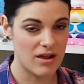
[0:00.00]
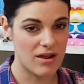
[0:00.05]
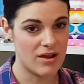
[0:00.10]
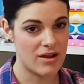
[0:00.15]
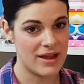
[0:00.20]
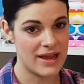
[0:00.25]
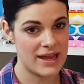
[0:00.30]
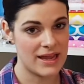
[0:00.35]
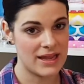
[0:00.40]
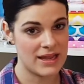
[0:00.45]

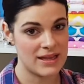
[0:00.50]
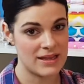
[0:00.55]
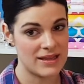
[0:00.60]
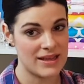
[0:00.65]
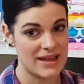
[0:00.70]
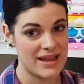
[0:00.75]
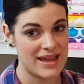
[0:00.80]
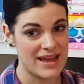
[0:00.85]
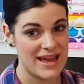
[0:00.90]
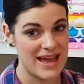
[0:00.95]

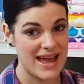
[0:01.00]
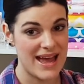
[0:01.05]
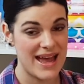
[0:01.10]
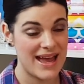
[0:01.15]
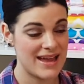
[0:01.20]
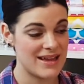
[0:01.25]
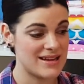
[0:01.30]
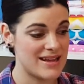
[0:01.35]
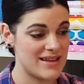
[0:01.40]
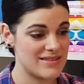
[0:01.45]
I
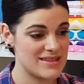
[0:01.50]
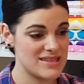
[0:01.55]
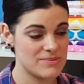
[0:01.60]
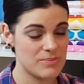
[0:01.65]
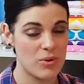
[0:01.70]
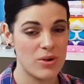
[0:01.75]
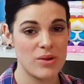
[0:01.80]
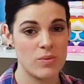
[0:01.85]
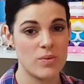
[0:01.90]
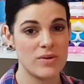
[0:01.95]
had, at this
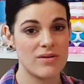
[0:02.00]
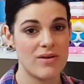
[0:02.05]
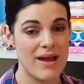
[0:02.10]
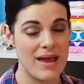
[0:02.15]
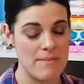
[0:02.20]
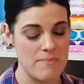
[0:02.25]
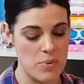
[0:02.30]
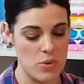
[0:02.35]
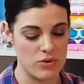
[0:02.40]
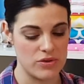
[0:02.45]
point when
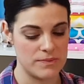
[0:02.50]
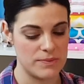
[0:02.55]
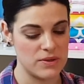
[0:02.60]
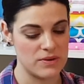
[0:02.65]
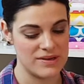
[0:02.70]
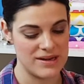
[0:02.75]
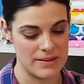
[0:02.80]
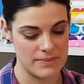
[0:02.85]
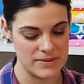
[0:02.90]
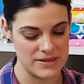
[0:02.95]
I bought the
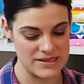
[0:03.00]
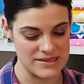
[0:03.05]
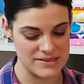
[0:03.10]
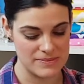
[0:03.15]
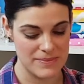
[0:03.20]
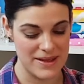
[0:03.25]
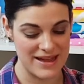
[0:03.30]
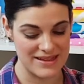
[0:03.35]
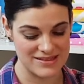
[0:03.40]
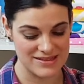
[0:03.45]
Pure
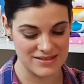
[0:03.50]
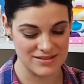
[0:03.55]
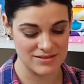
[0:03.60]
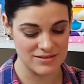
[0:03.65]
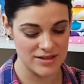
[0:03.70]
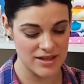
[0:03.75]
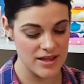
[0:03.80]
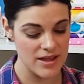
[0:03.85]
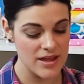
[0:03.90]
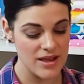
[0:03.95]
Nappiness
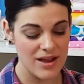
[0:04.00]
pattern,